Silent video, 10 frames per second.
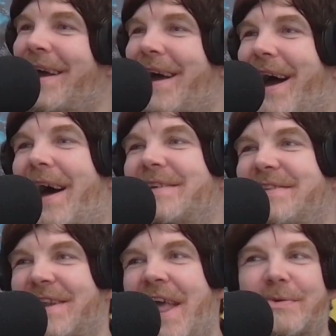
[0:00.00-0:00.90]
And
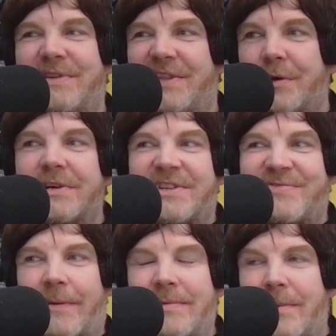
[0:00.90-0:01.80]
Snake was the youngest
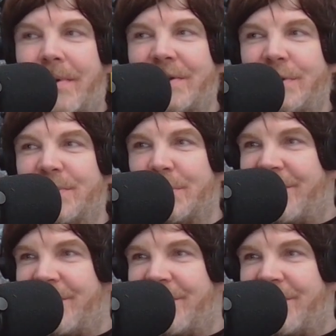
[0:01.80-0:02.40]
family member. She was only